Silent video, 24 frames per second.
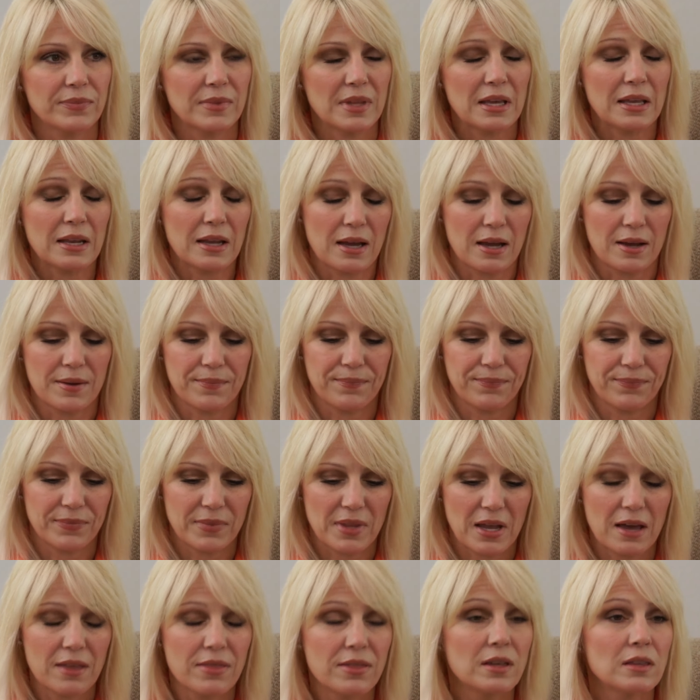And
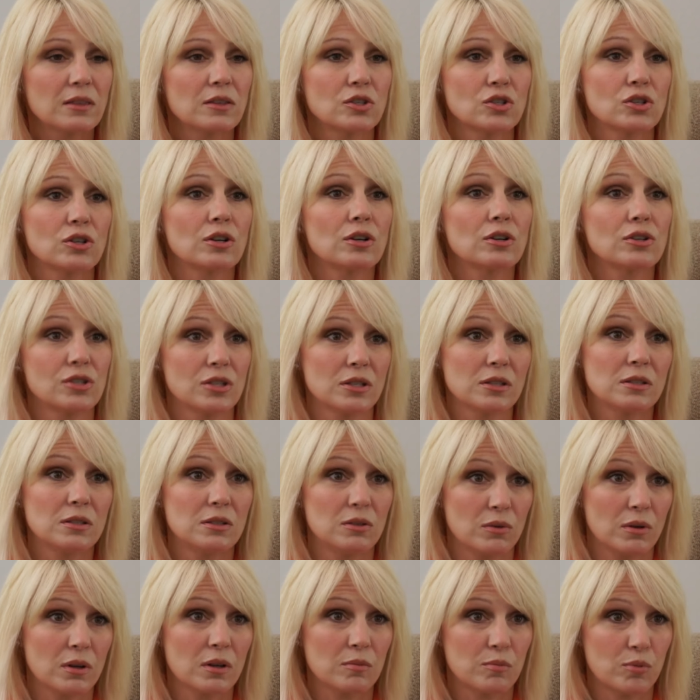I think the church is
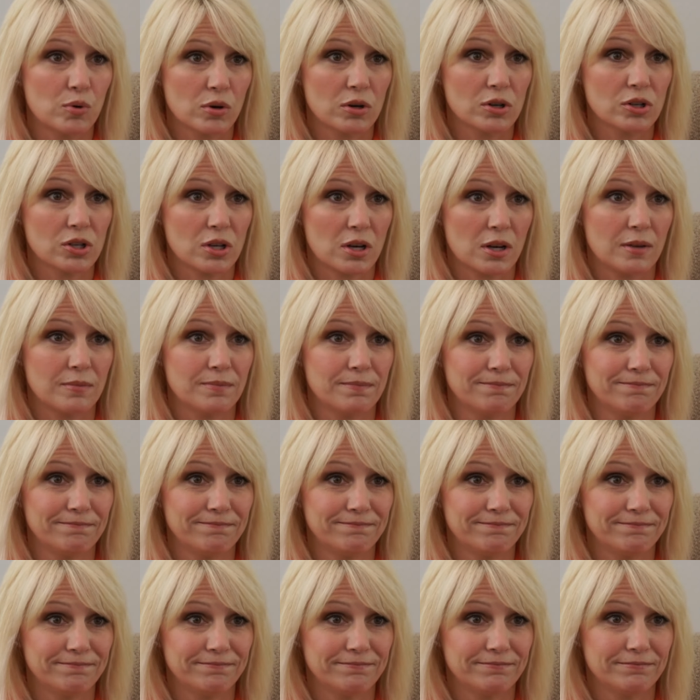doing a poor job.
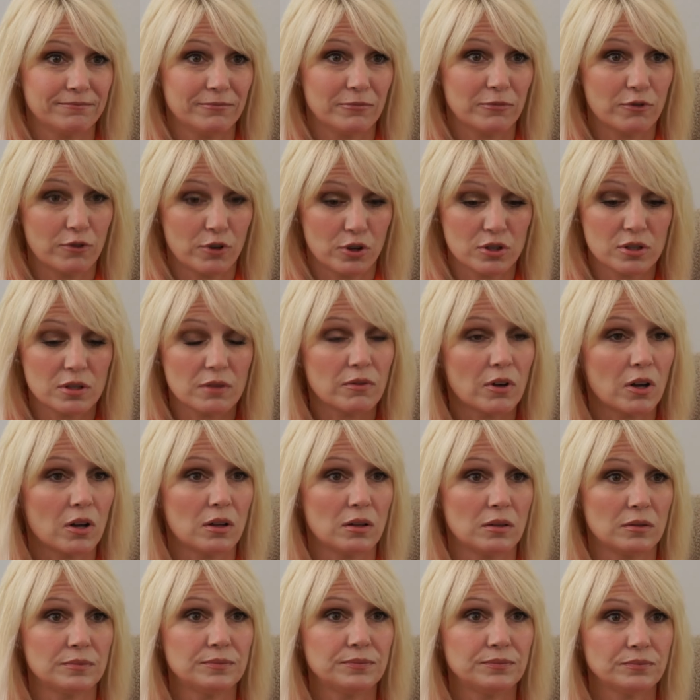First of
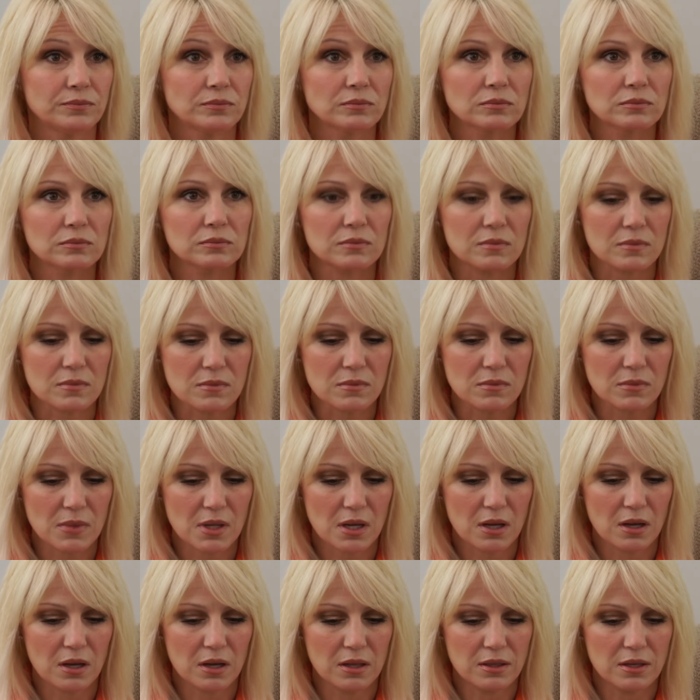all,
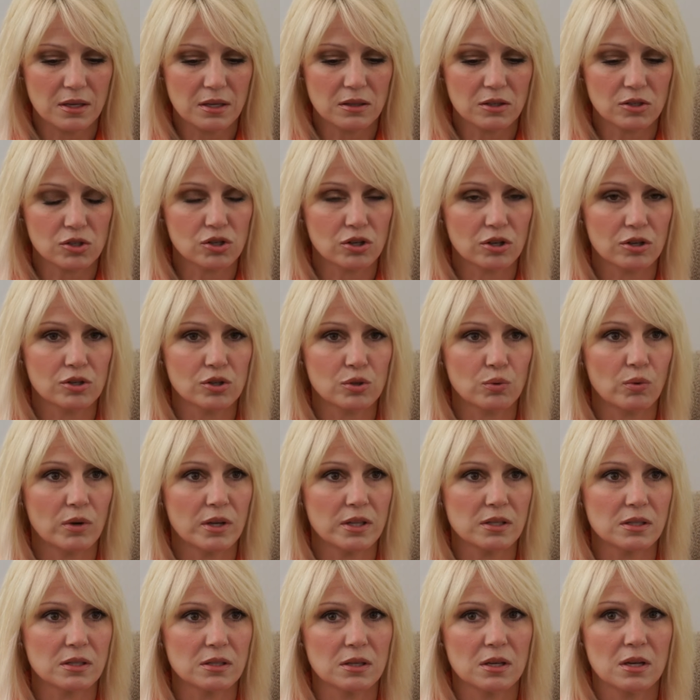I think the church
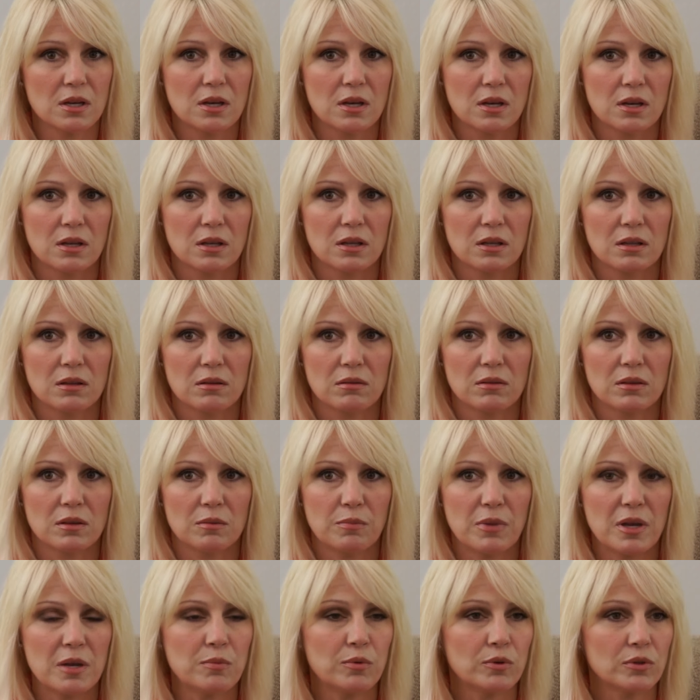wants the
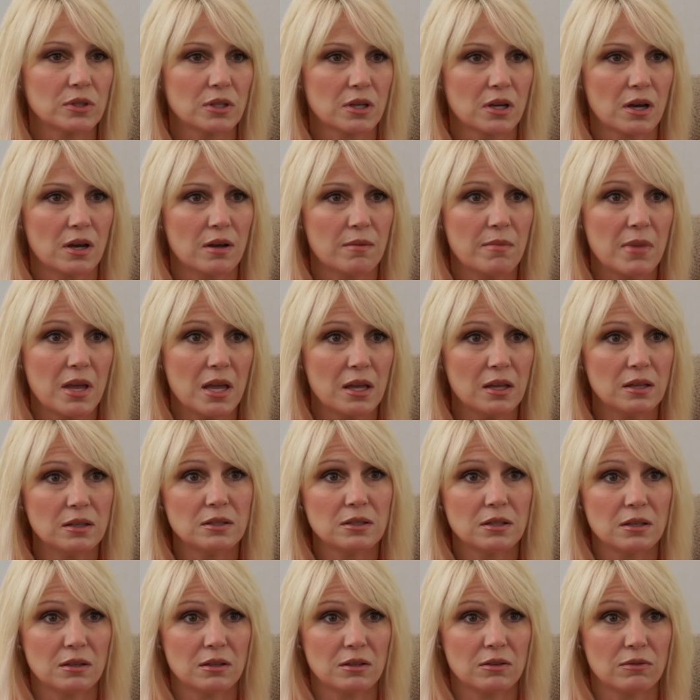people to come
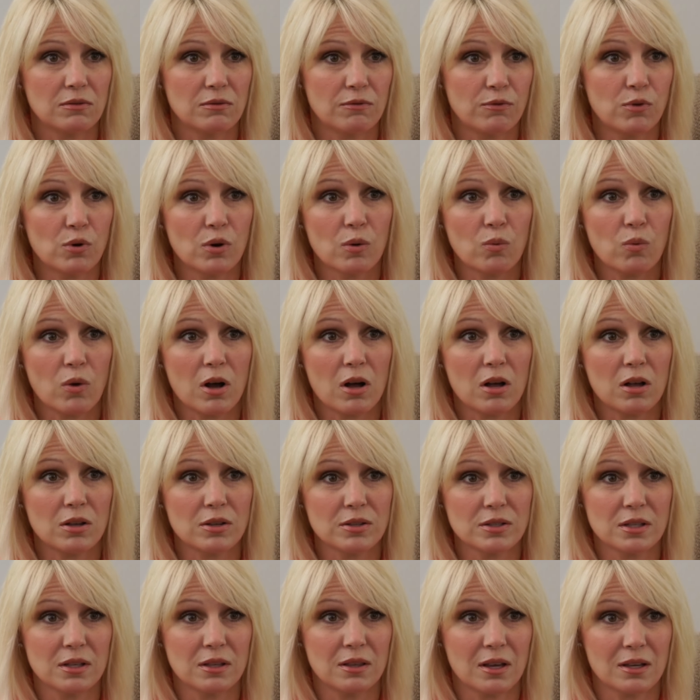into the 4
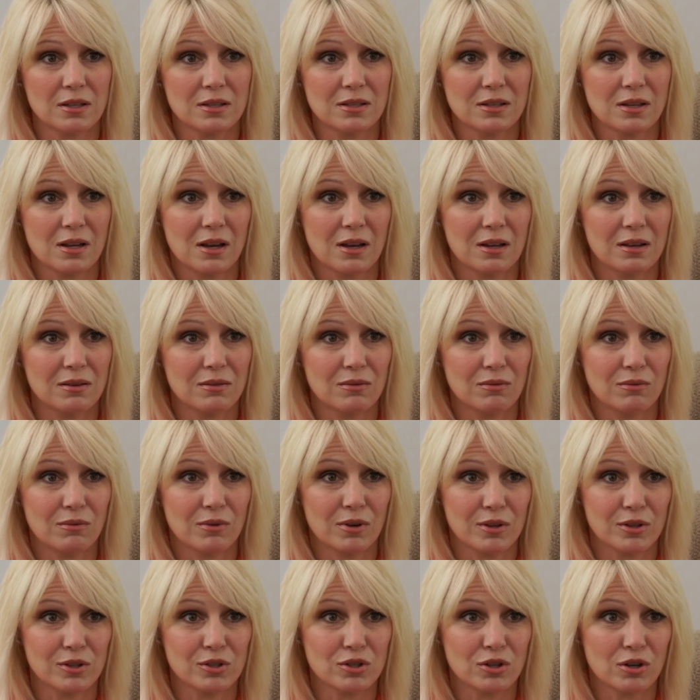walls, and that's not
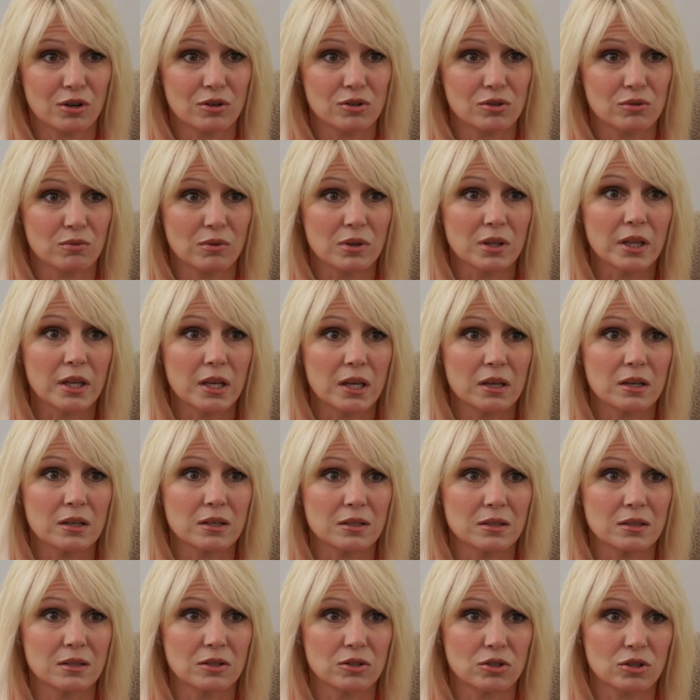where the church really
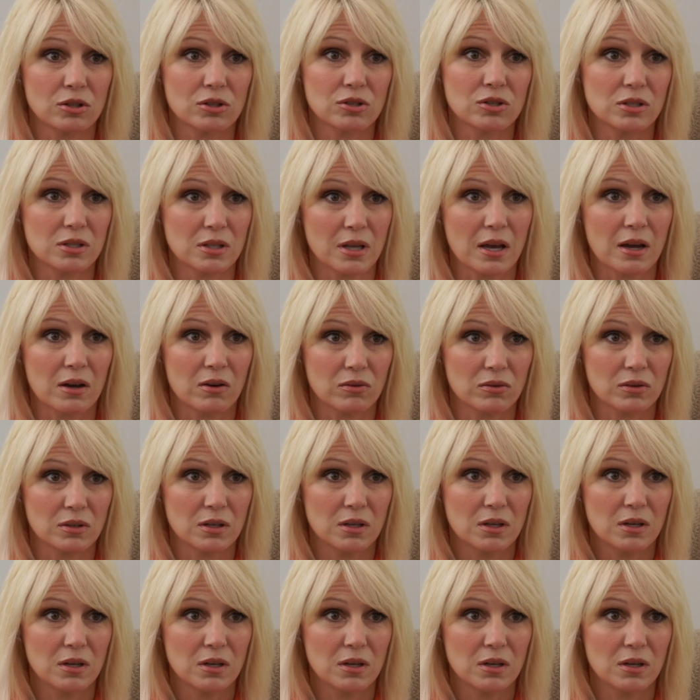is. The church is out.